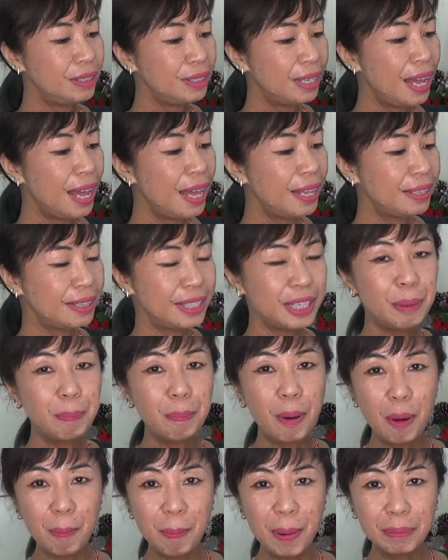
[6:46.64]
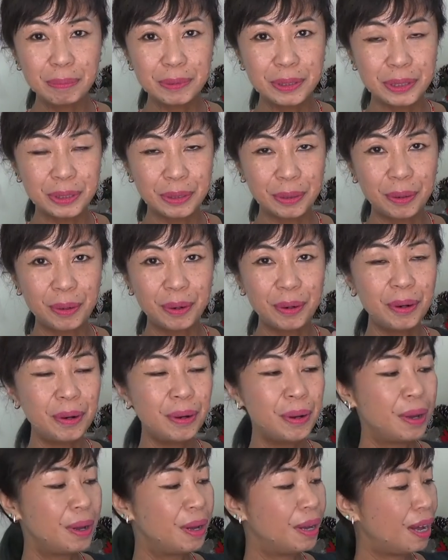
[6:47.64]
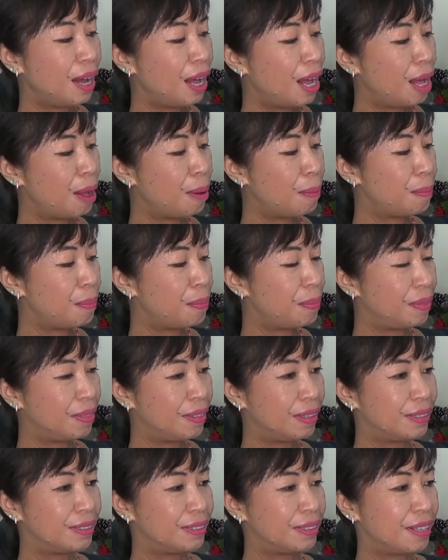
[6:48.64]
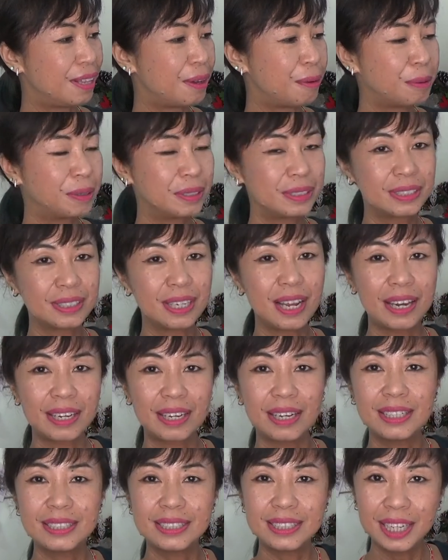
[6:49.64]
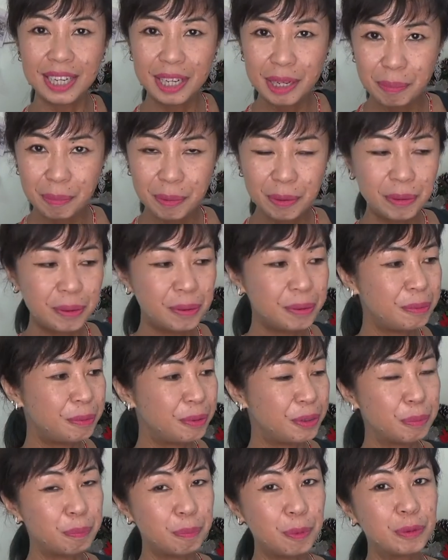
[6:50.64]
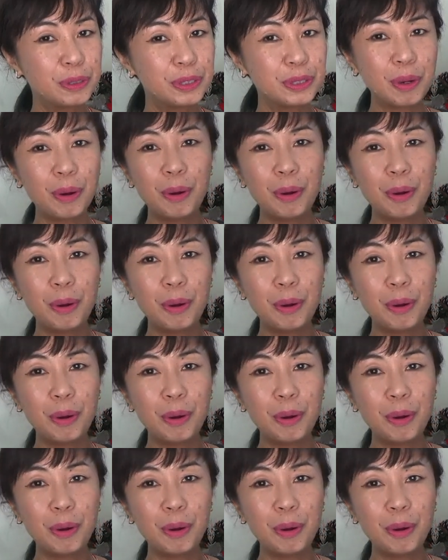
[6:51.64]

At the pop-up store, there was like a table with books